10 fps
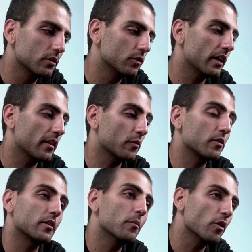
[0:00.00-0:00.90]
together with
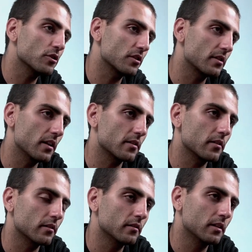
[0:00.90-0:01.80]
the moisture sensor,
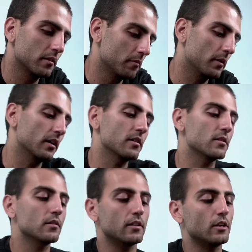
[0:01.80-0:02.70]
because
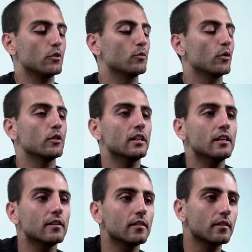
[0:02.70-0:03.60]
then you won't need
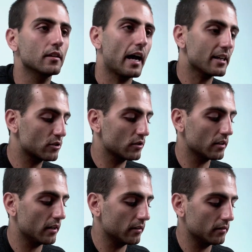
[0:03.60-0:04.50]
the extra
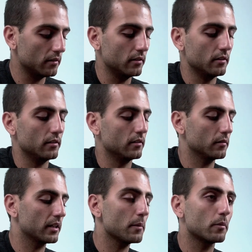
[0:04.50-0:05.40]

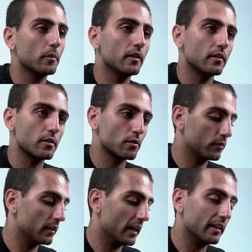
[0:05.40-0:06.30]
capabilities of
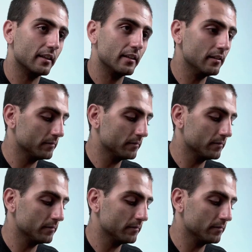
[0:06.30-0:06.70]
the LED